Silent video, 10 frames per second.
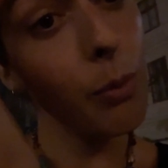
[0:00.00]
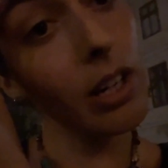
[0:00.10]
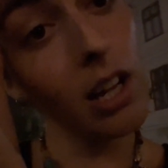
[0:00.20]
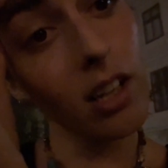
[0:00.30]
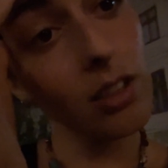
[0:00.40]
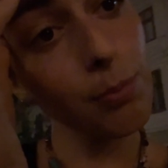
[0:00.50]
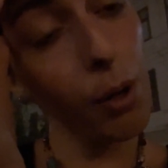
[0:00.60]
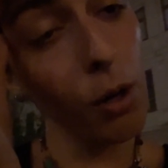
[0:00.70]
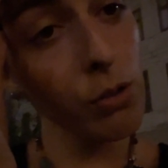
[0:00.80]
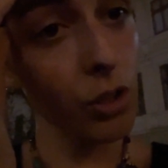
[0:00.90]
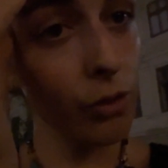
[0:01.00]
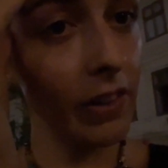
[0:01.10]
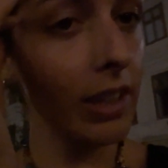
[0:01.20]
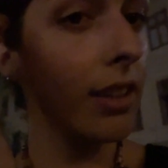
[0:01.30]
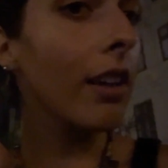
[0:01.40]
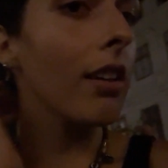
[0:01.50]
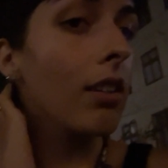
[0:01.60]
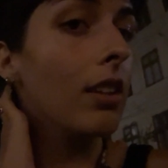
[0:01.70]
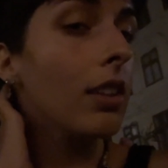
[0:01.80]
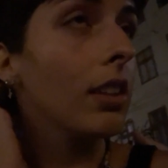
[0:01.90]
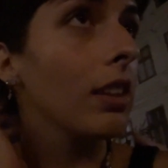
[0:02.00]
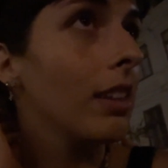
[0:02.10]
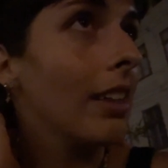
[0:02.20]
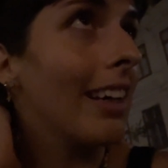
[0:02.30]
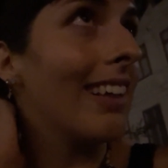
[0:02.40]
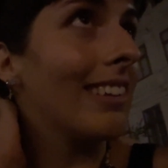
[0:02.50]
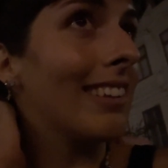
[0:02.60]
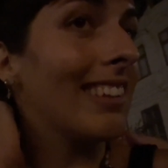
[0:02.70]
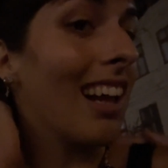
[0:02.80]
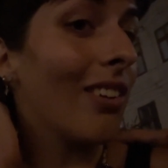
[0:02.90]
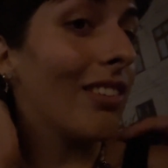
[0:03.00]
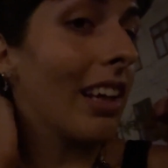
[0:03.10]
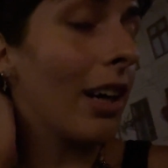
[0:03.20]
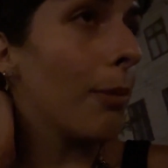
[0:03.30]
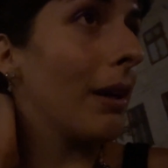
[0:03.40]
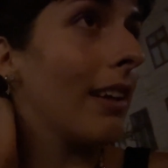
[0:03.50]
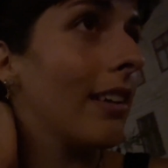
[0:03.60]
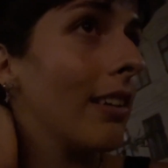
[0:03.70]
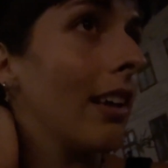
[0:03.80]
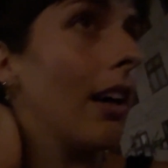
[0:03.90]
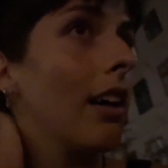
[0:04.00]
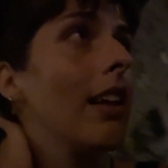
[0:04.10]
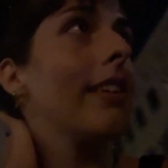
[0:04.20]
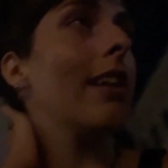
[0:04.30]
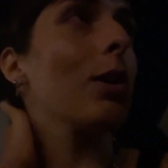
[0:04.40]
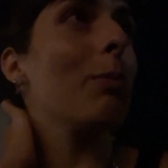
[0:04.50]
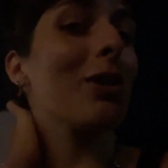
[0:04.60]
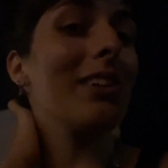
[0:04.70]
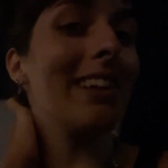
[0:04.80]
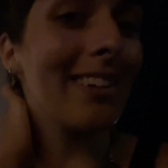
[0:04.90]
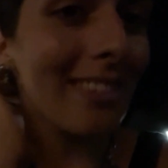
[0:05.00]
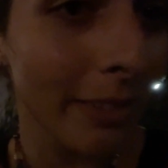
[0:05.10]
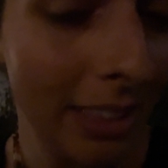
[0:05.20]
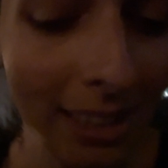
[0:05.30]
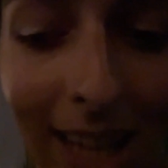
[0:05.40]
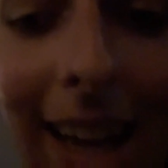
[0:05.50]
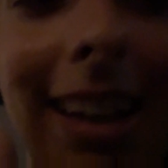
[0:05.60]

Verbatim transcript: what I'll post on Vinted and sell on there, but yeah, I'll tell you more later. I